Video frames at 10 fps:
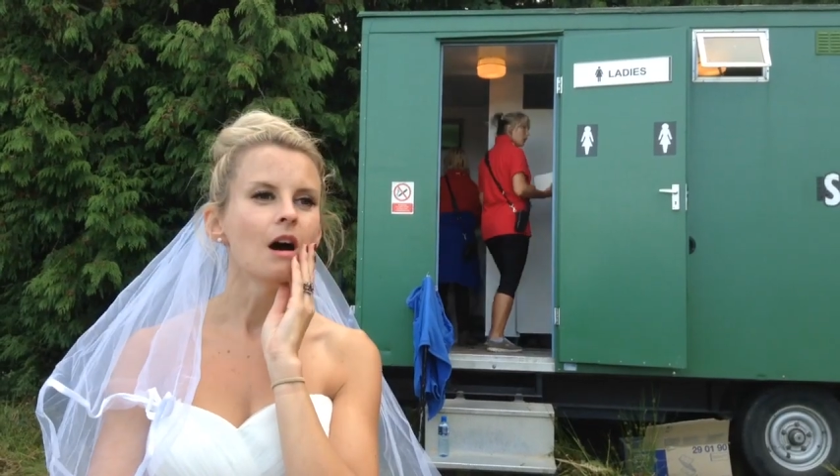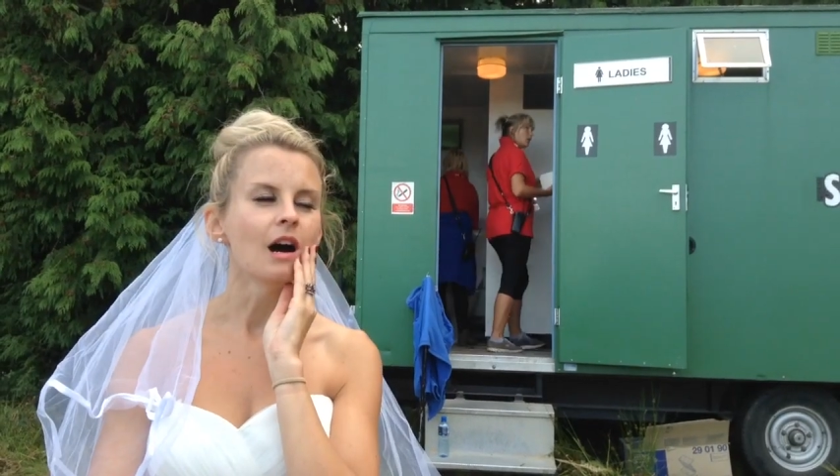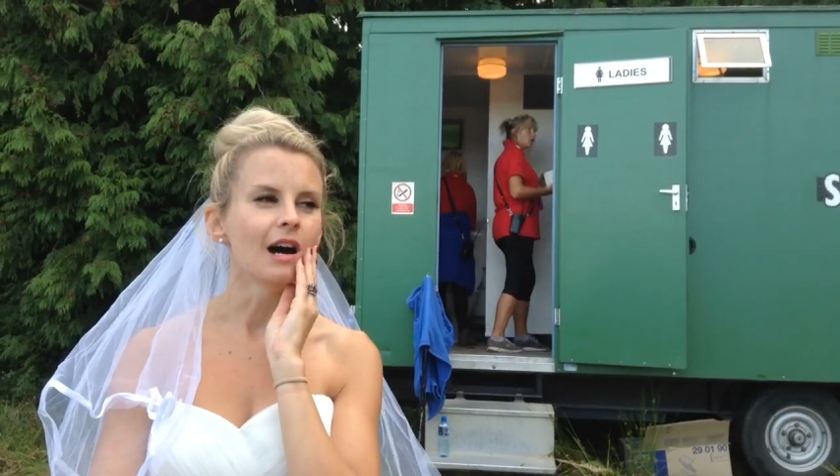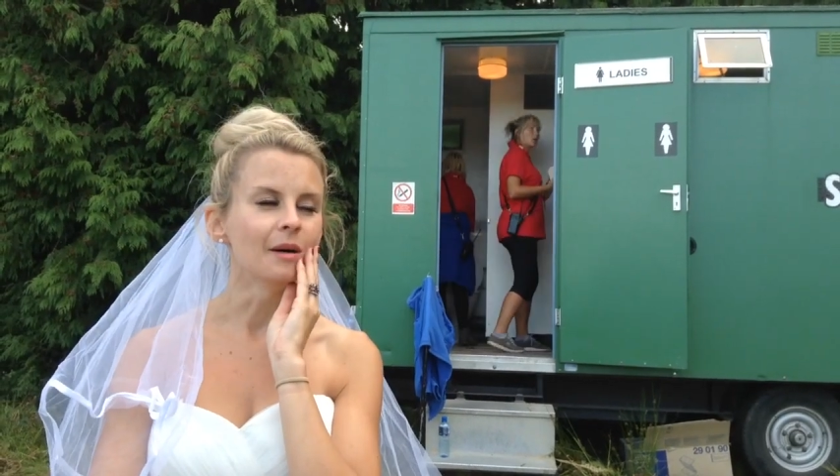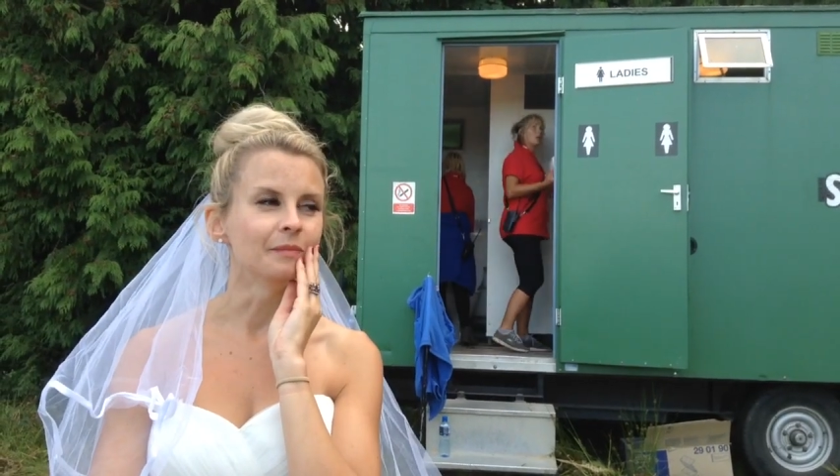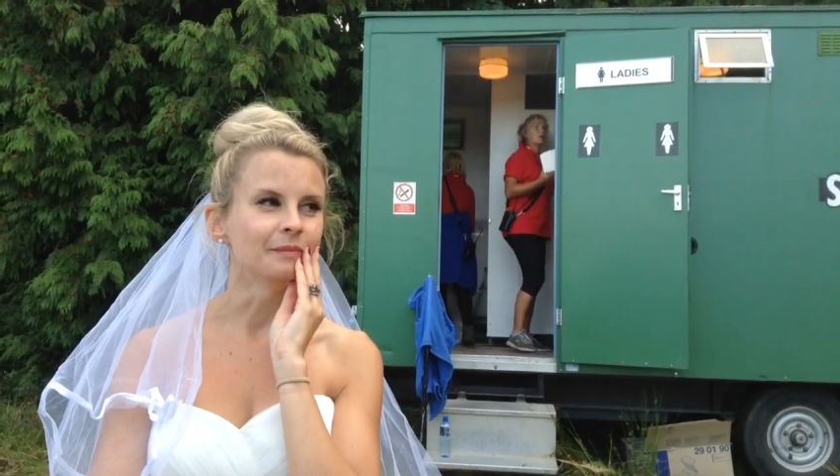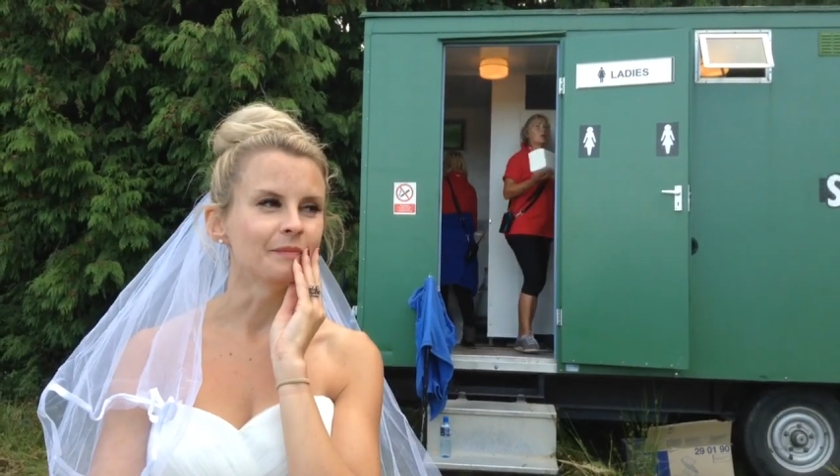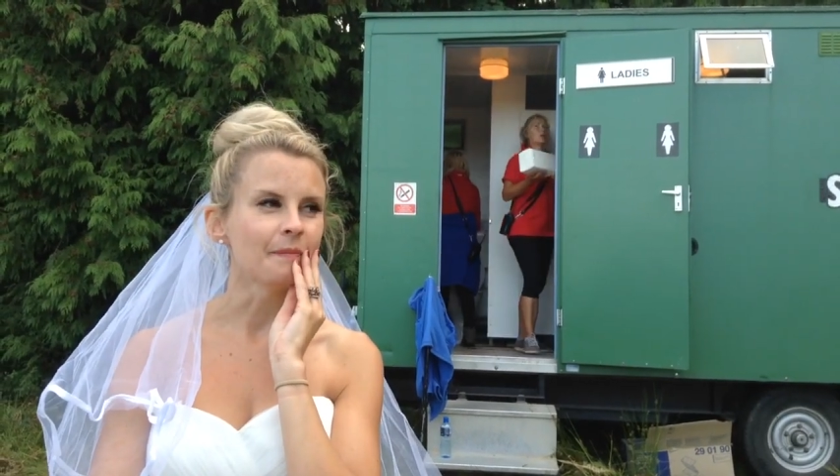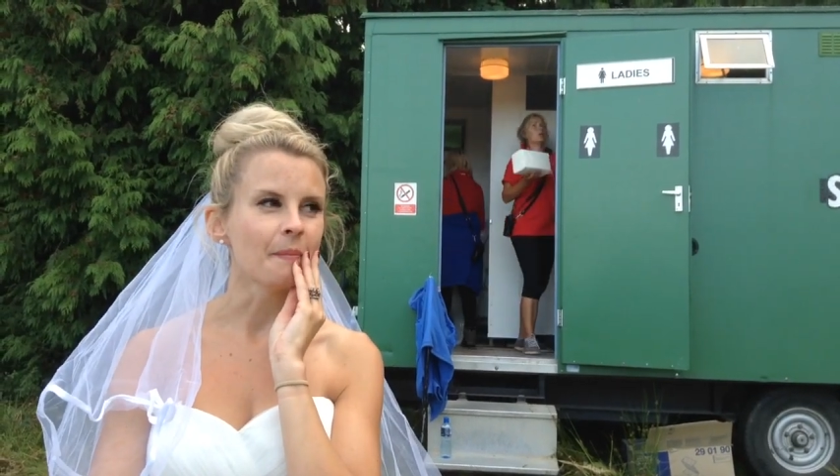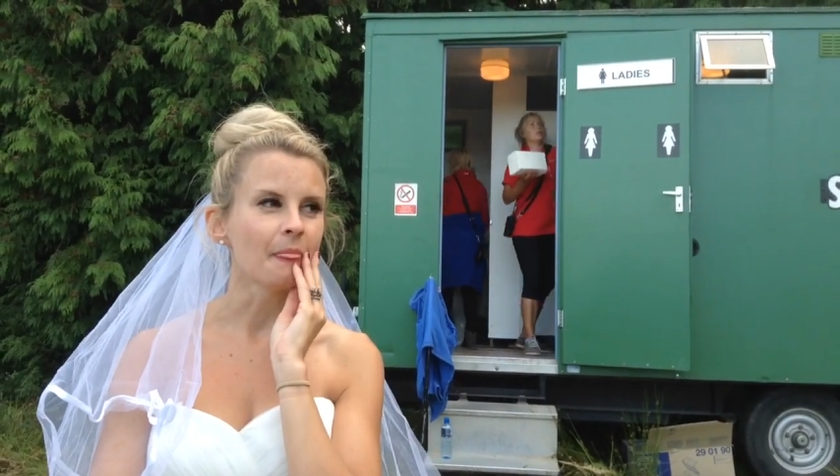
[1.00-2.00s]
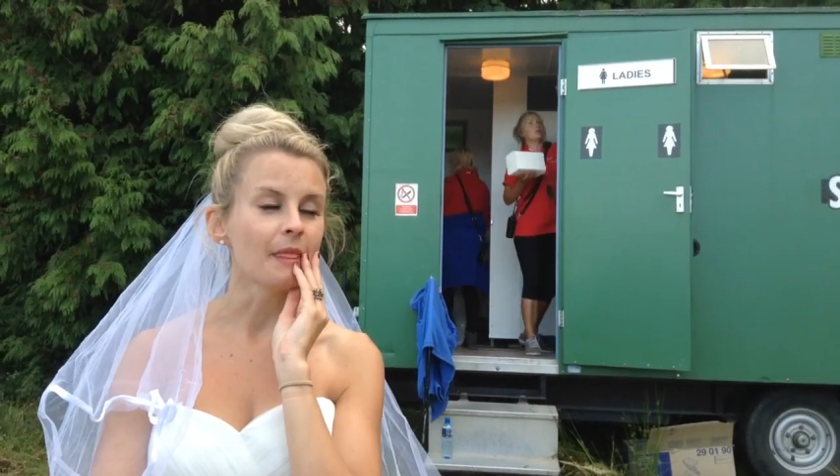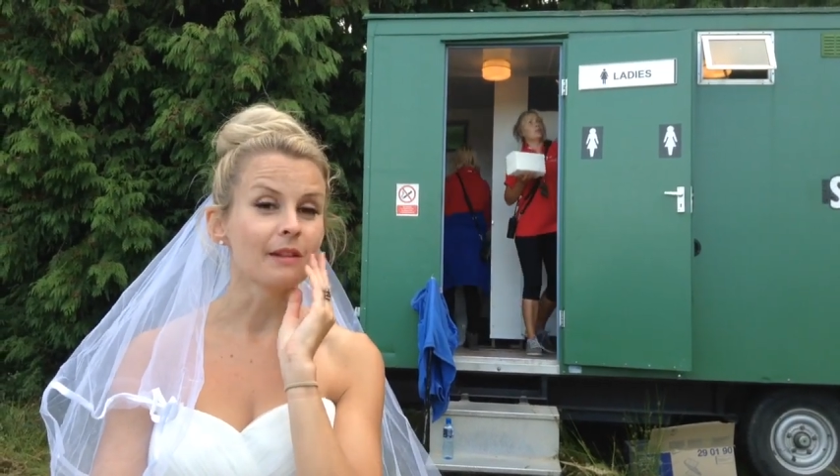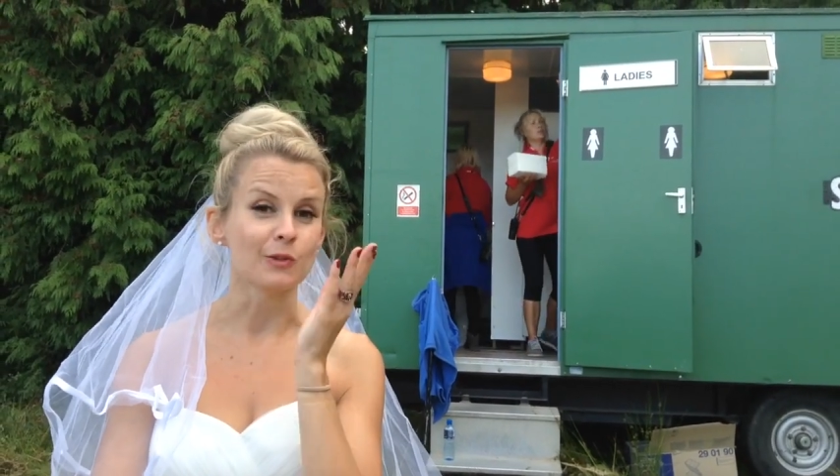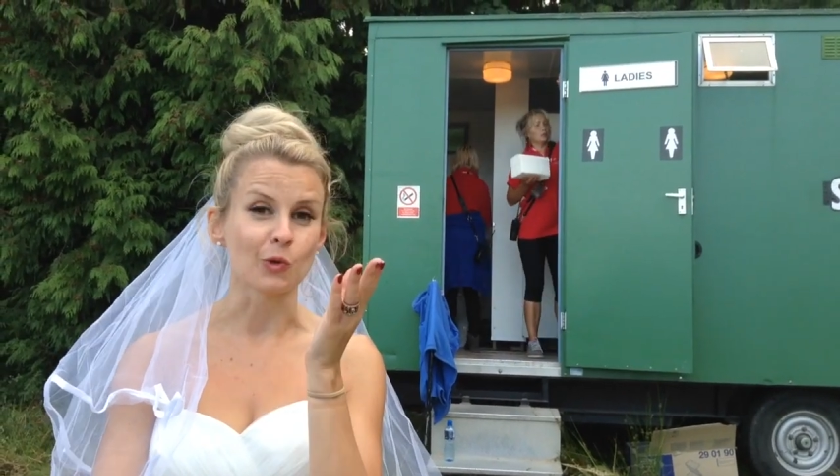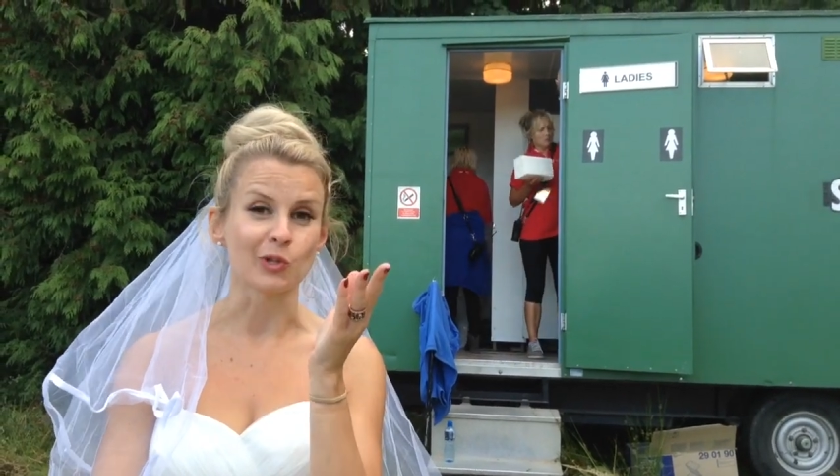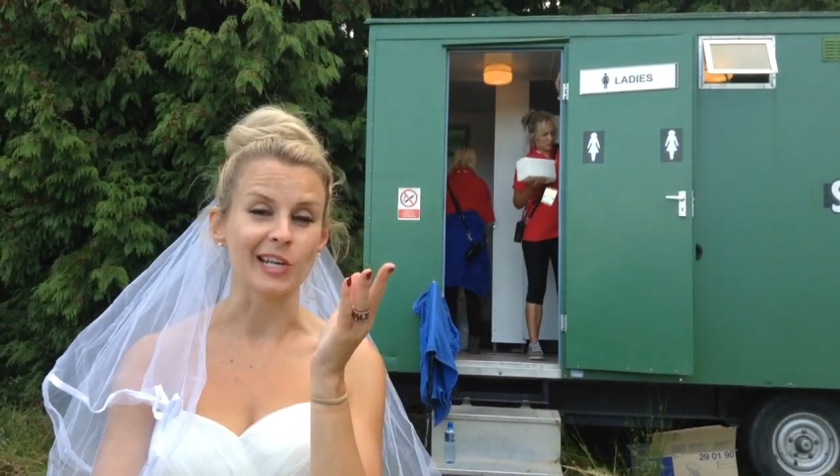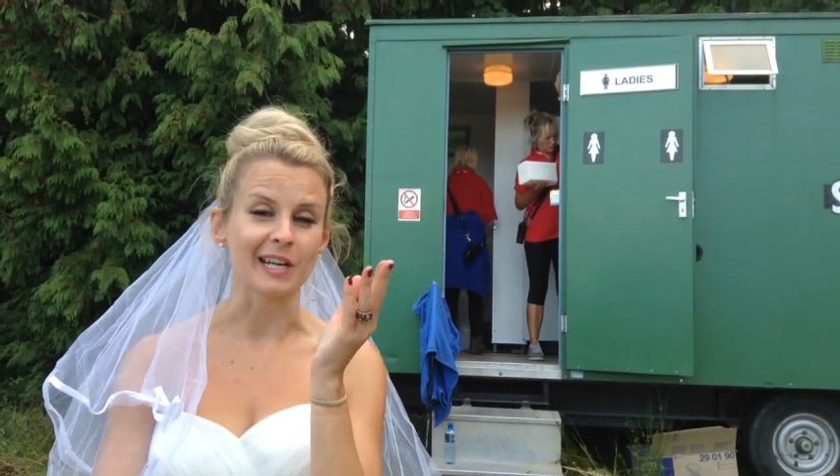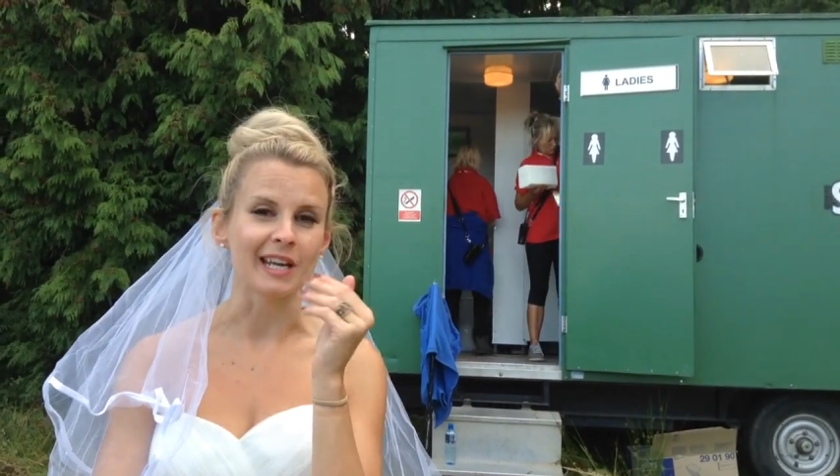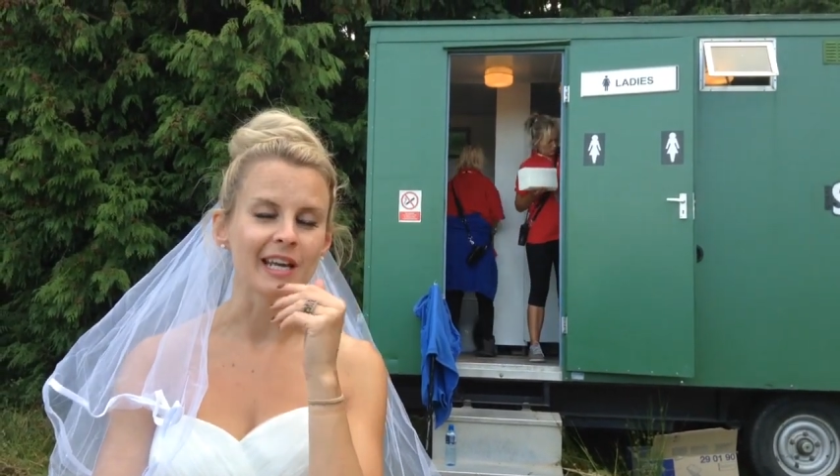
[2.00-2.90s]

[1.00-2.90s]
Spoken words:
Georgina